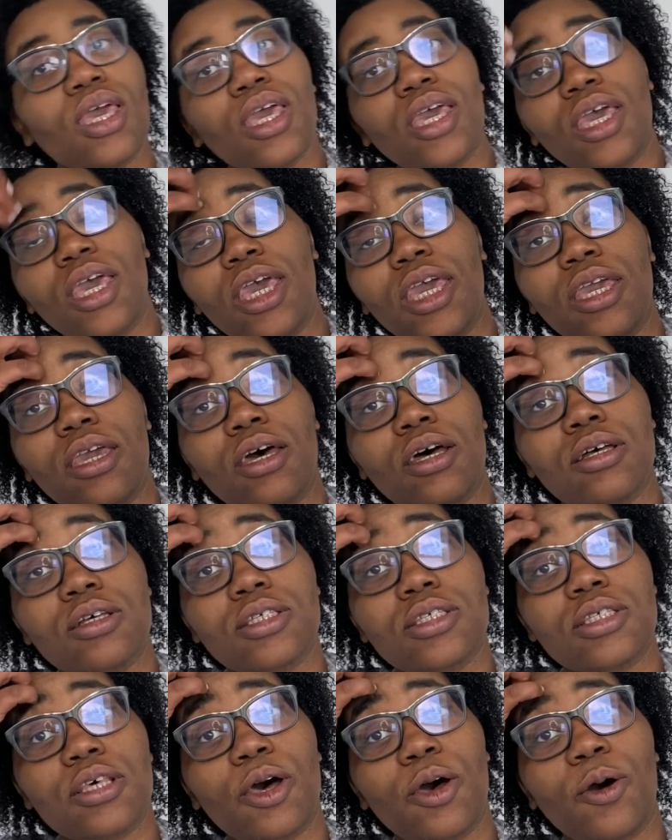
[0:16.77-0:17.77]
Hey y'all,
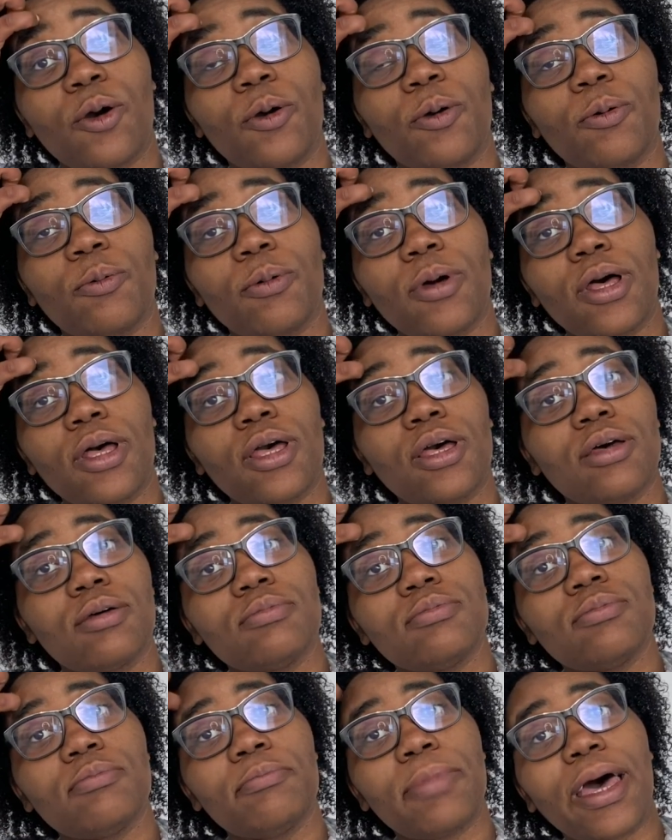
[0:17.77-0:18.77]
so
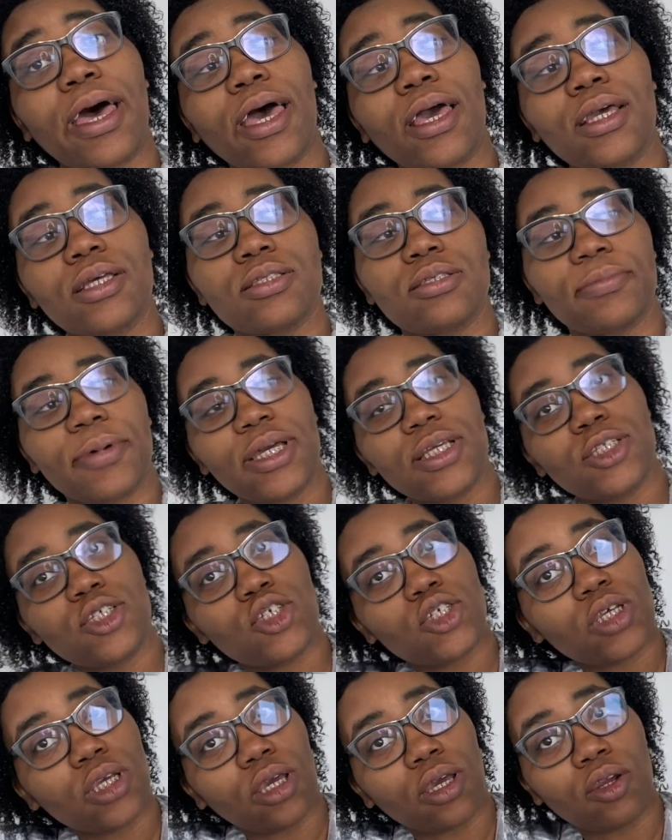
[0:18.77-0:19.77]
welcome back to my
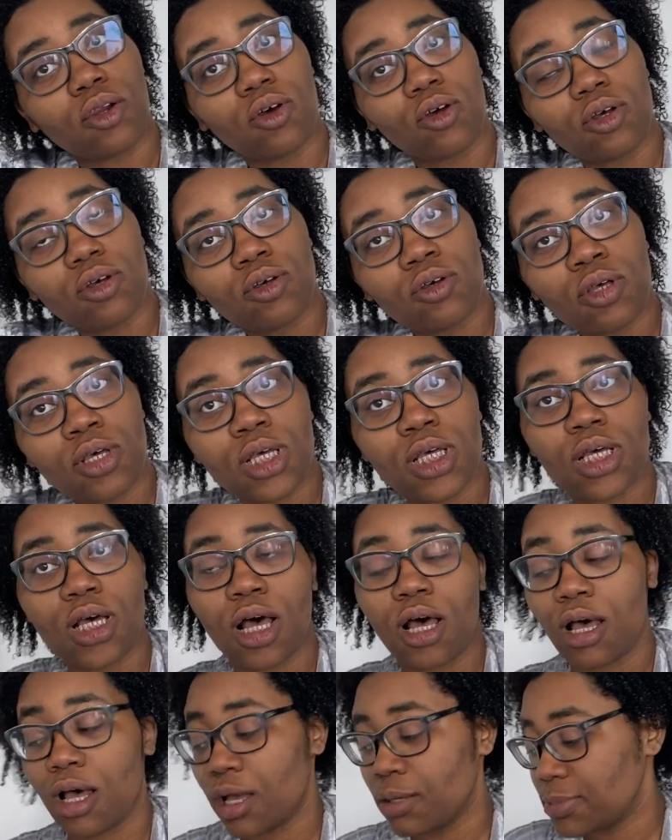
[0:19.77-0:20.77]
channel.
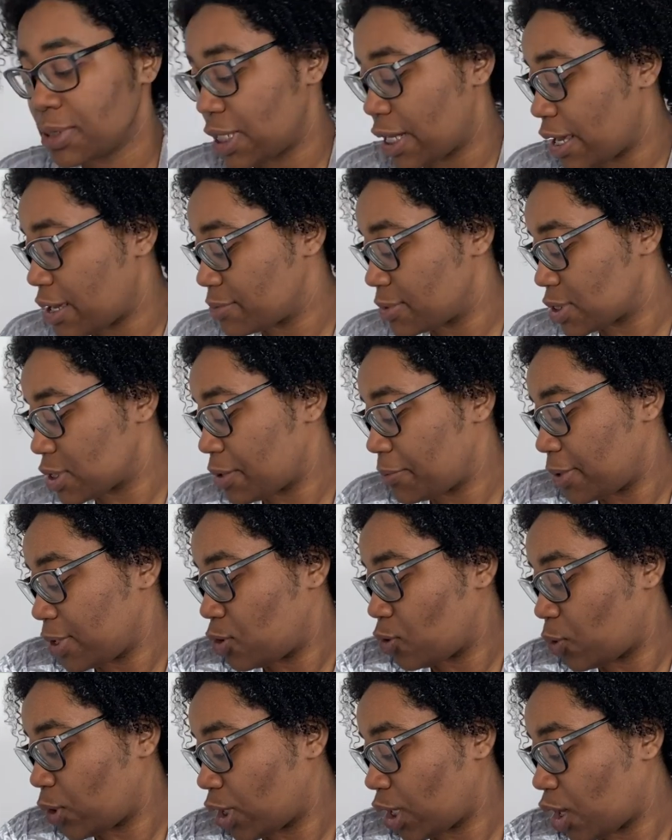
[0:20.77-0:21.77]
Today I'm just gonna be
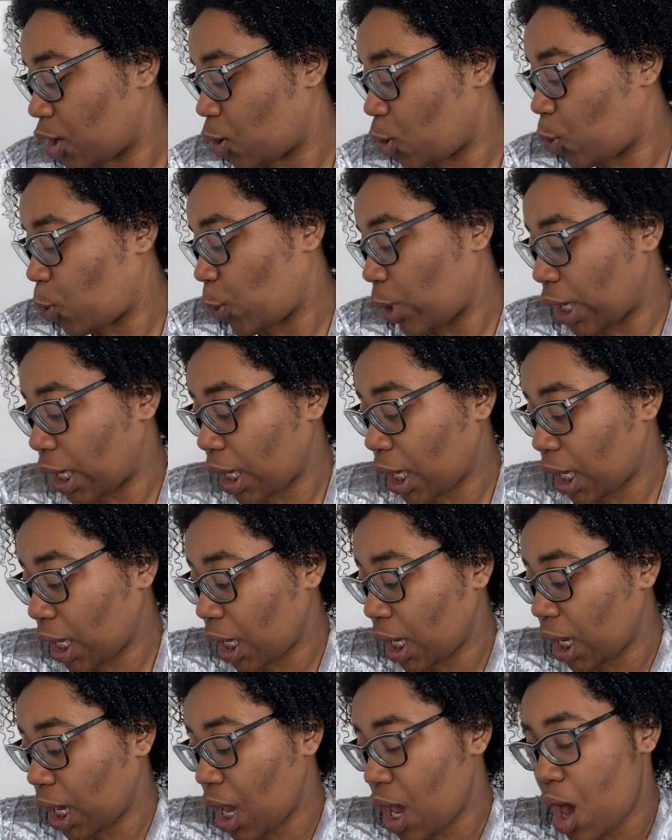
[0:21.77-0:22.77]
doing a quick
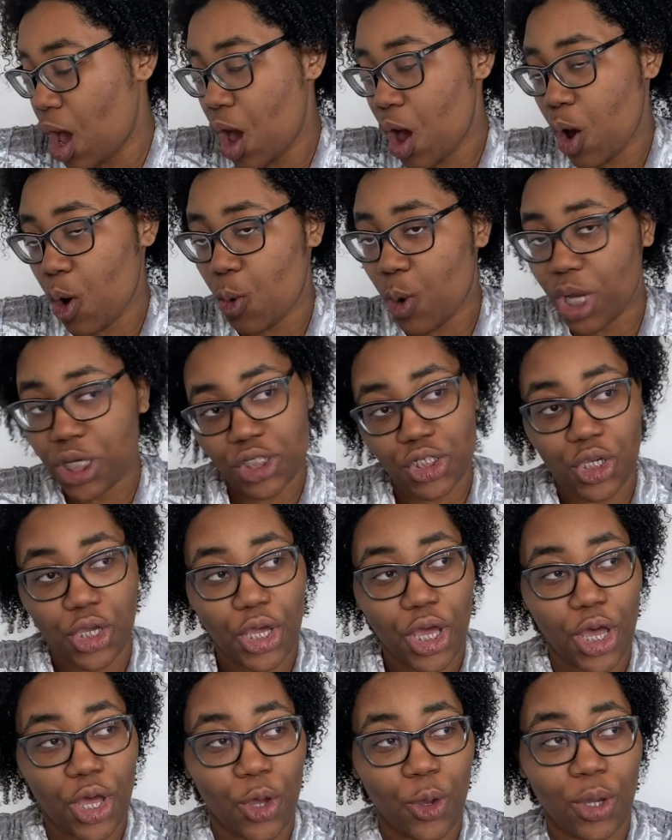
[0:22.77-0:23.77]
wash and
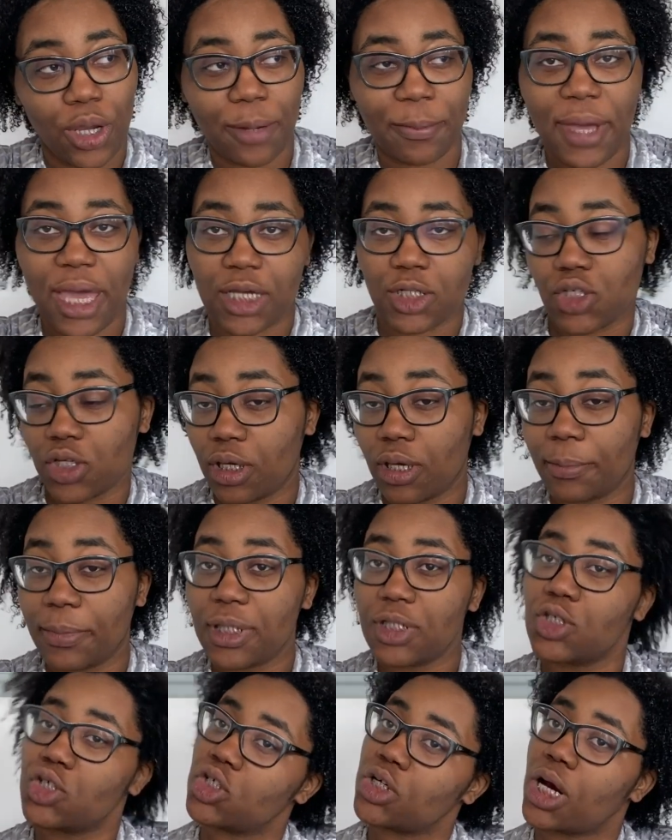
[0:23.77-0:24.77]
go, and I'm actually gonna be
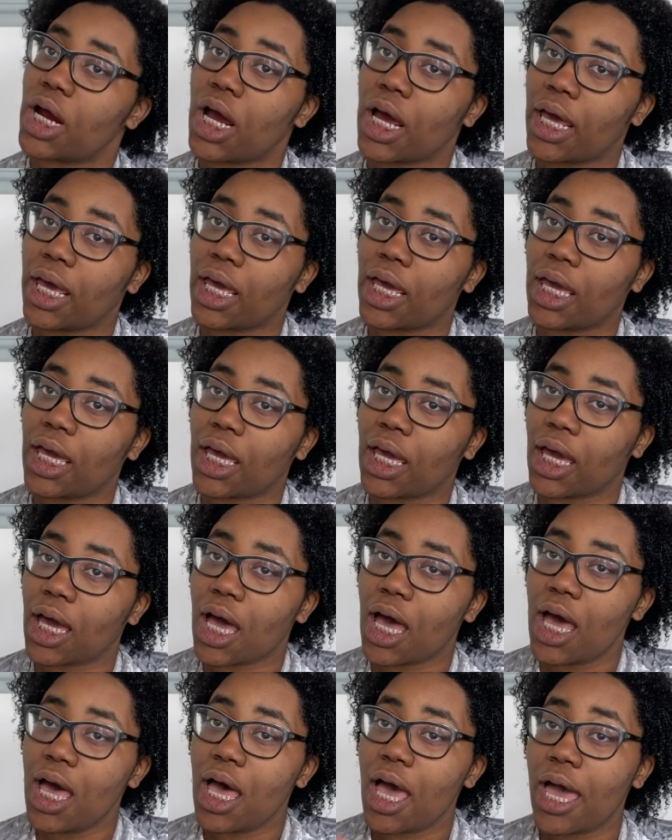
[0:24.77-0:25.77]
trying
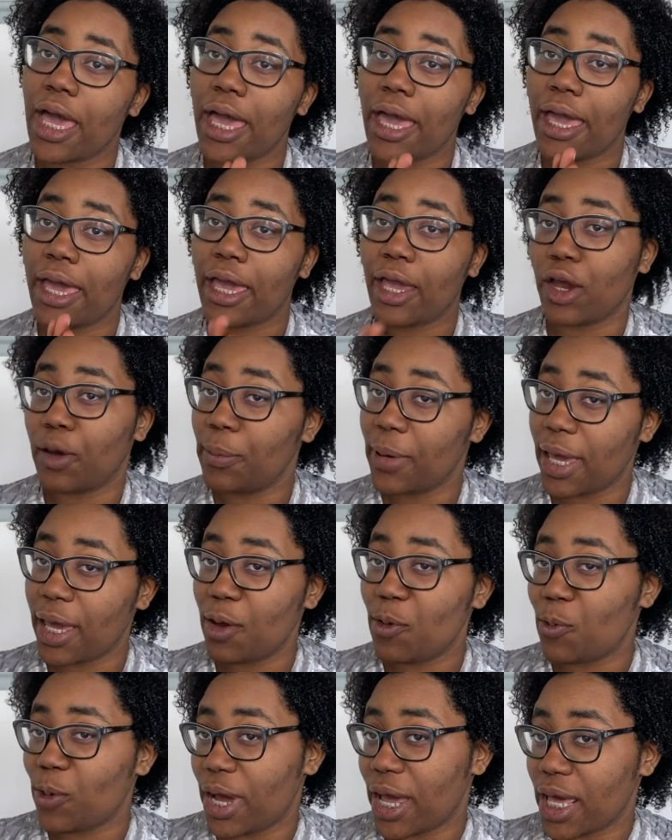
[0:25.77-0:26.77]
hair
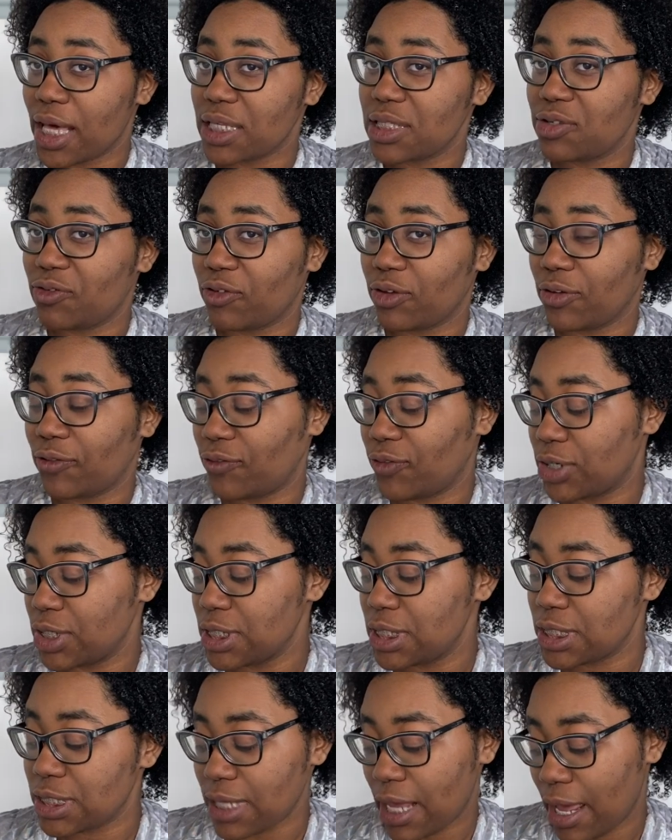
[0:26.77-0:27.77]
paint wax for the
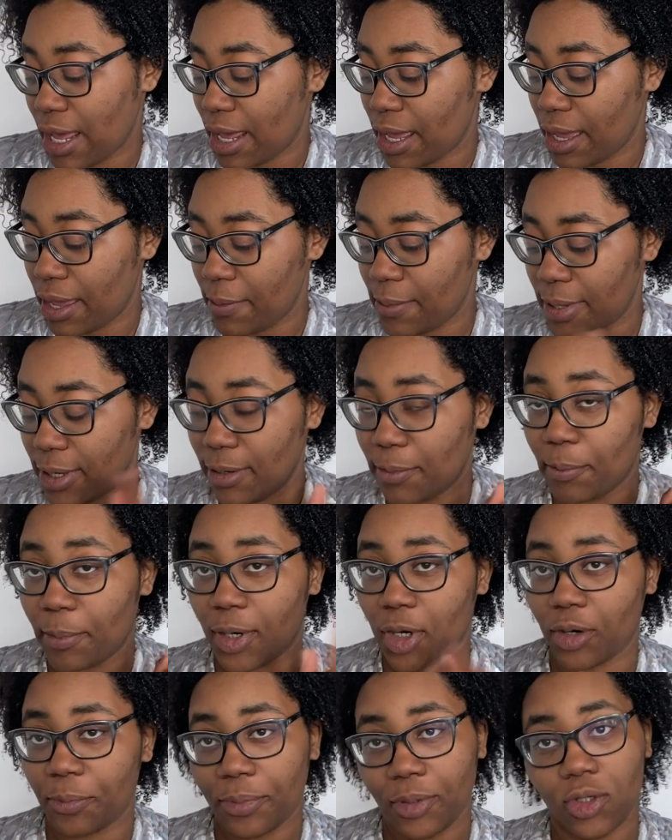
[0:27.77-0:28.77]
first time in
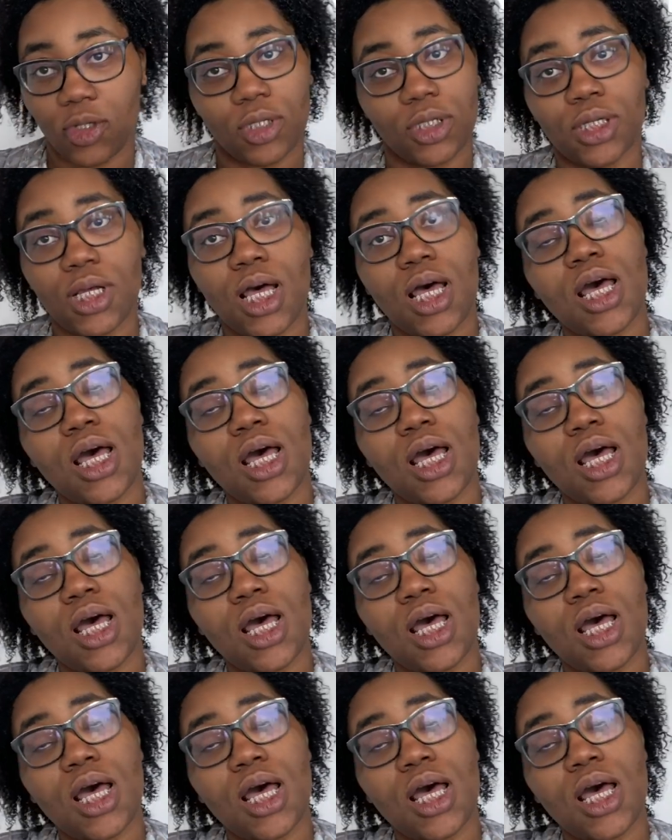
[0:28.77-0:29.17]
purple.